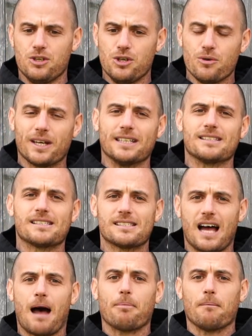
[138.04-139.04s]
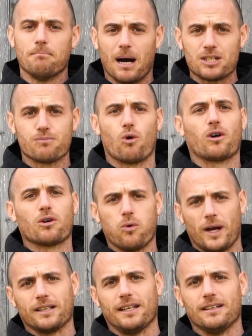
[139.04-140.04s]
you can stop much more
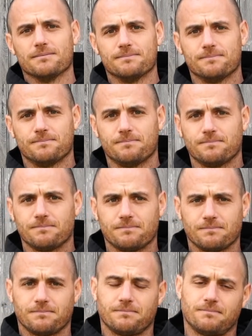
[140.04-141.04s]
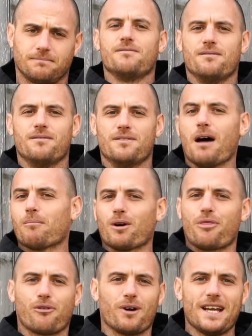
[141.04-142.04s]
quickly.
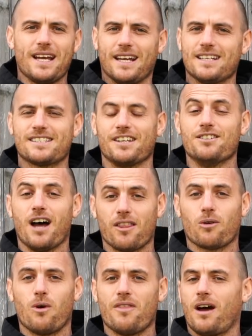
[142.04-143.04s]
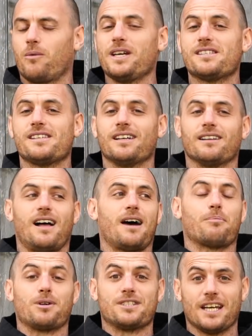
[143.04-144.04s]
Number three, and it's another one that we see a
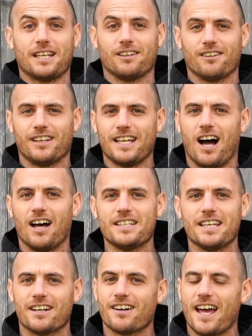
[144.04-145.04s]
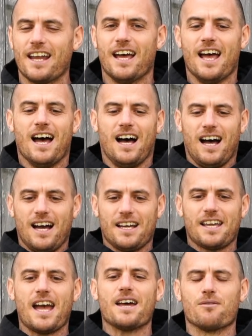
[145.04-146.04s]
lot, particularly on the internet,
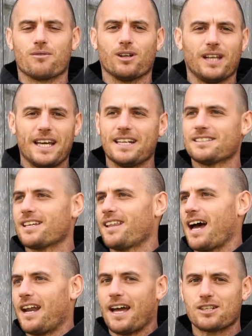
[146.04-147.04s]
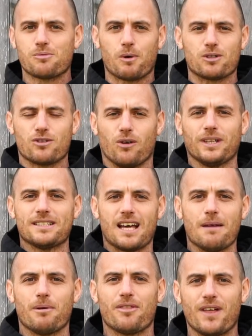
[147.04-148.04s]
again, relating to that experts only
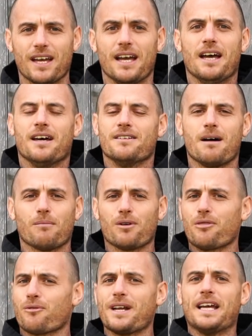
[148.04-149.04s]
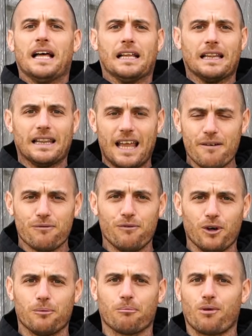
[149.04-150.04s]
type of thing. Number three,
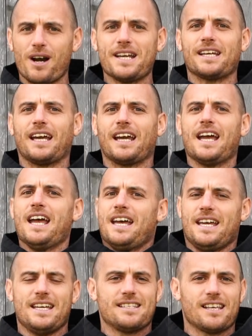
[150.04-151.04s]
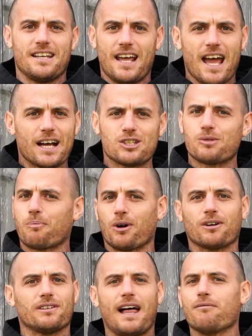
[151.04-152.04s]
left foot braking is an
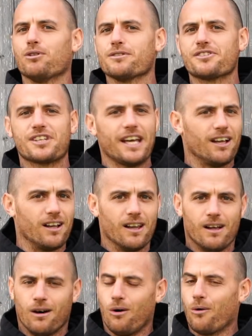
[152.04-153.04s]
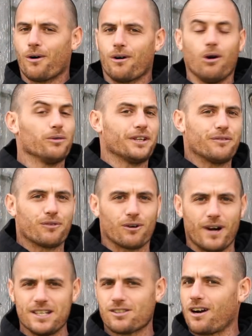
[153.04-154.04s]
expert level skill, or only
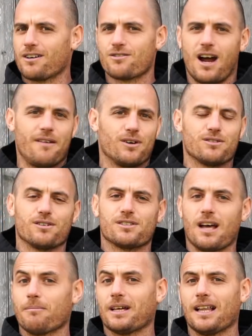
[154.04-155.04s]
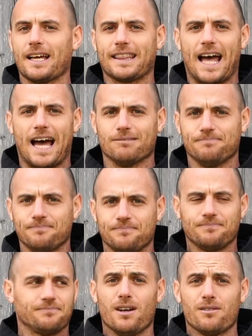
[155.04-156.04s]
for race car drivers or something like that.
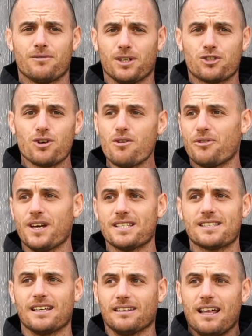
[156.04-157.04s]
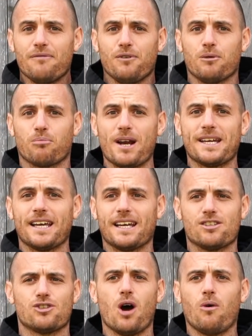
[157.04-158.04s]
The truth is that left foot braking
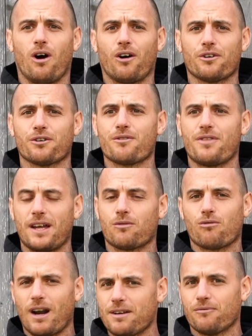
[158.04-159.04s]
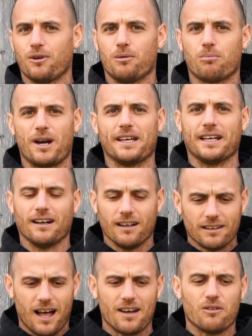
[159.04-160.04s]
is no harder than right foot braking. A
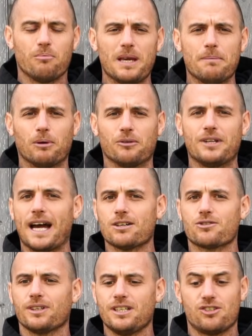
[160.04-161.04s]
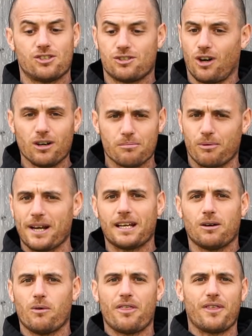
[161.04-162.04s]
lot of people naturally start
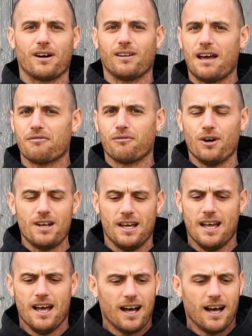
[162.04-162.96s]
braking with their left foot,